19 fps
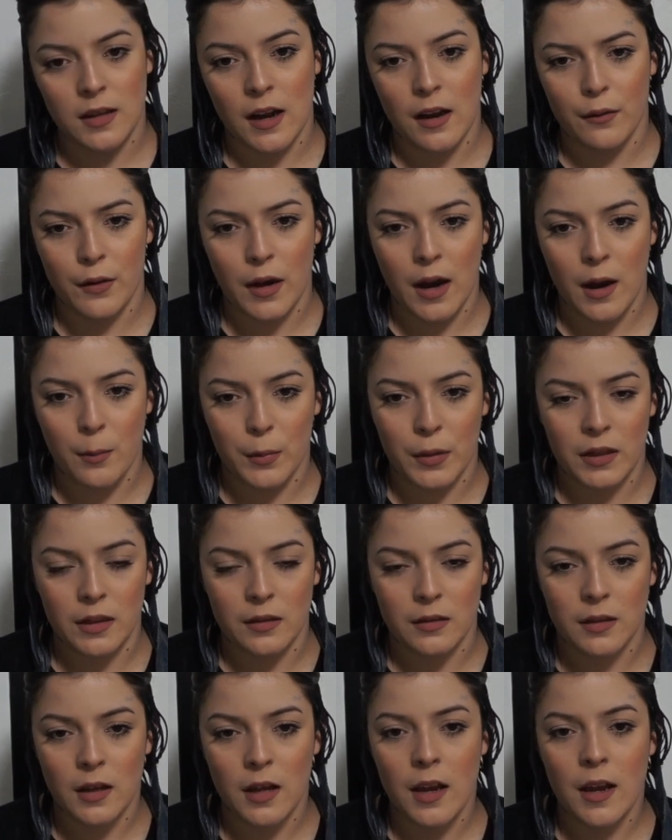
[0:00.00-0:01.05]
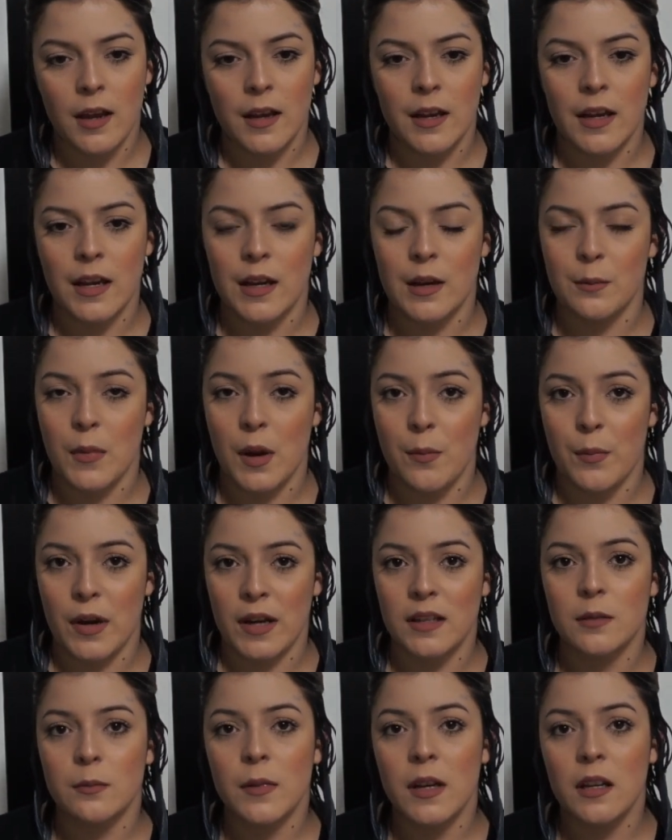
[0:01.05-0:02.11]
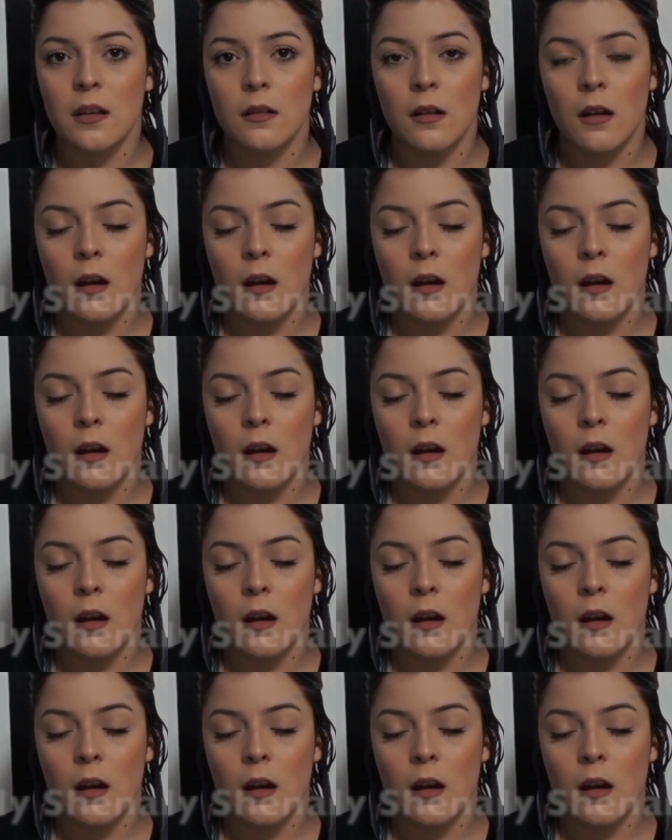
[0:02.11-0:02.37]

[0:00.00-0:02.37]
have happened in my basement.